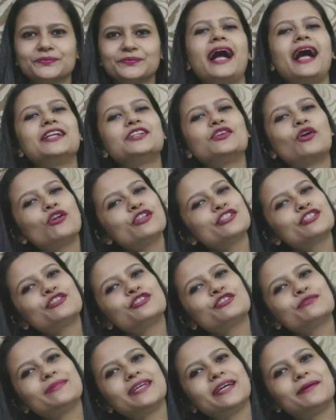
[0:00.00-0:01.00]
And also
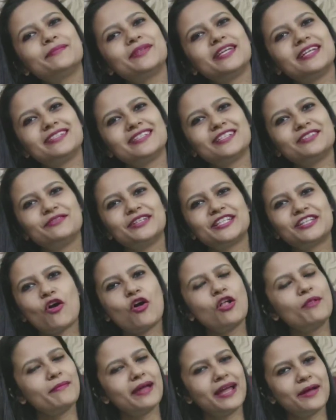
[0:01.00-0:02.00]
to be updated with
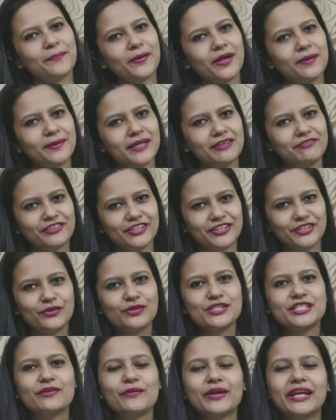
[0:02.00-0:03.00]
all my upcoming
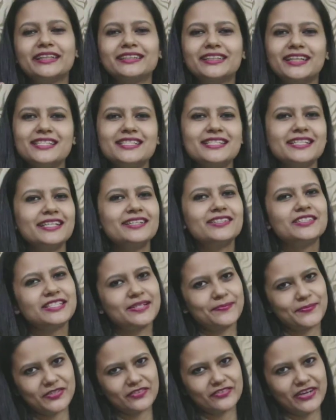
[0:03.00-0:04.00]
videos, you can consider
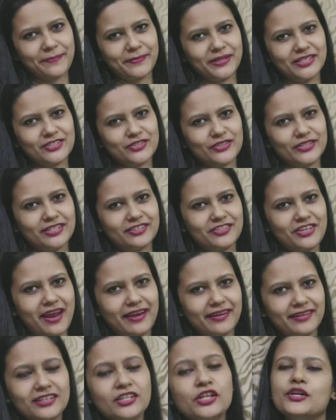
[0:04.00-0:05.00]
subscribing to the
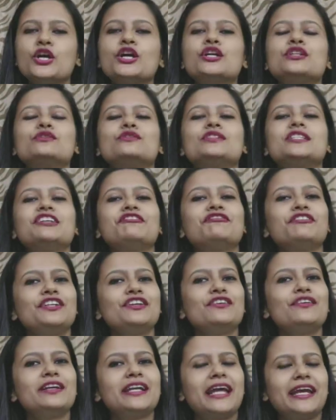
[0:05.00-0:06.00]
channel. To see
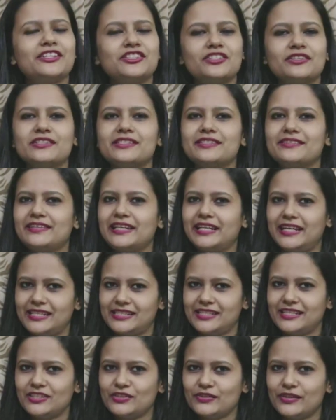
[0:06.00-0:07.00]
video lectures
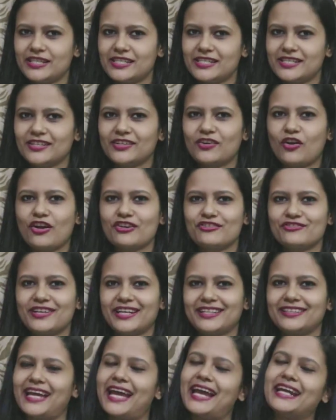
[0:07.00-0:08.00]
relating to Indian
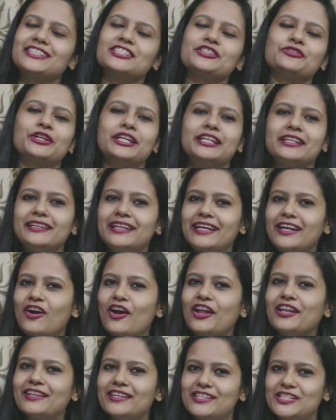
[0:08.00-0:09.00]
Contract Act, you can click
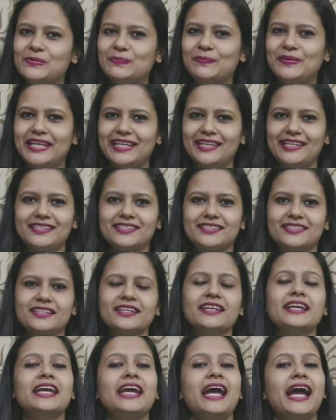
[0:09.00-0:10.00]
on this playlist.
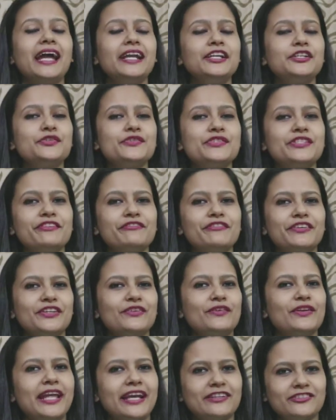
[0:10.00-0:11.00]
And to see
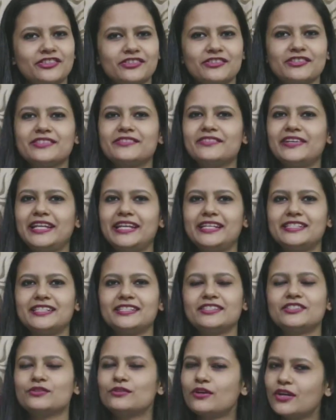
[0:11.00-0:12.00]
video lectures
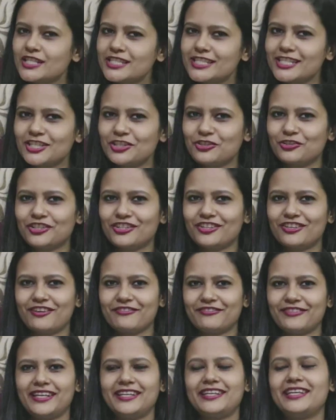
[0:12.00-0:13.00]
relating to Constitution
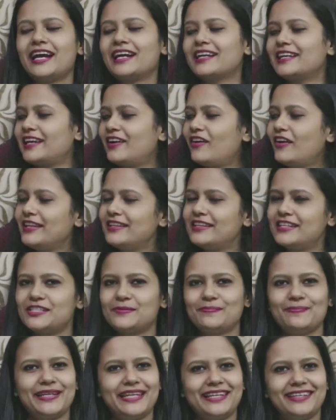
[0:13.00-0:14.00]
of India, click on
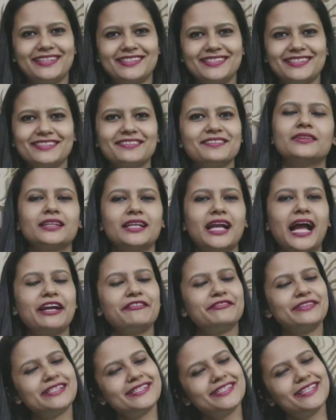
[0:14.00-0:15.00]
this playlist.
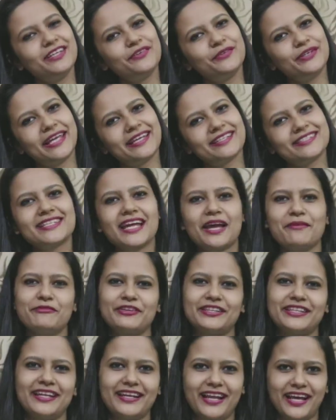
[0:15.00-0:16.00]
I will see you next time
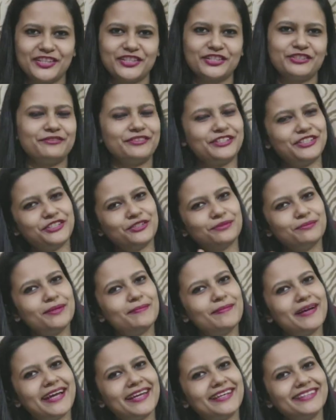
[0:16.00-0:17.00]
with another video.
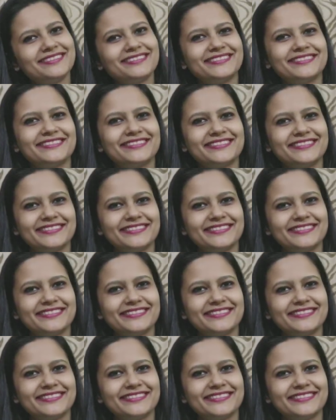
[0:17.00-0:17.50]
Bye-bye.